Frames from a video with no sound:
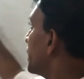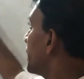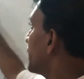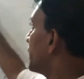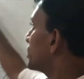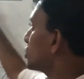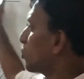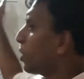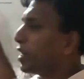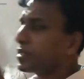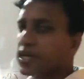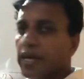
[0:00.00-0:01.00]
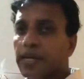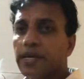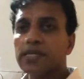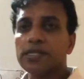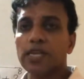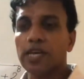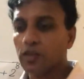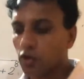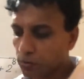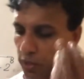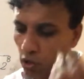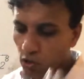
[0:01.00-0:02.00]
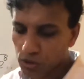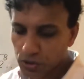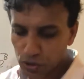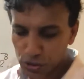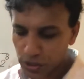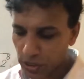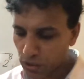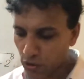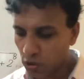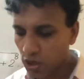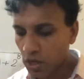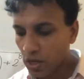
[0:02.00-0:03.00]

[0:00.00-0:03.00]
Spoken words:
a square sine a 0, below is 0,